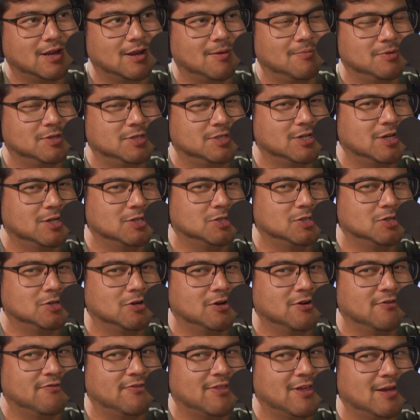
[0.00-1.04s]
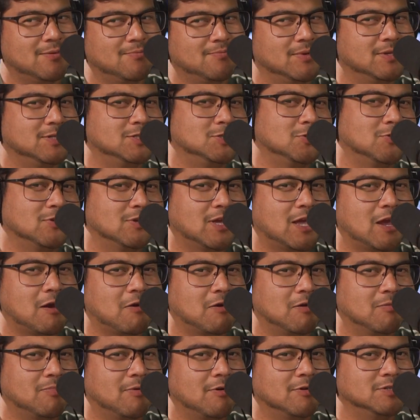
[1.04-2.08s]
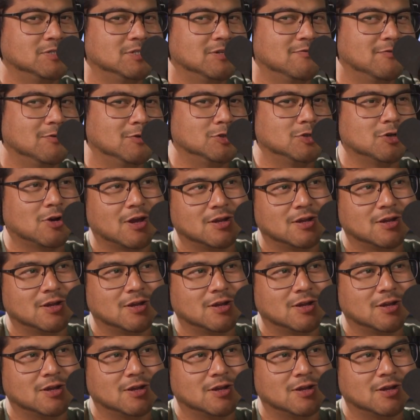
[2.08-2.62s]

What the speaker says: And I'm just not sure if that means you're the caring person if you're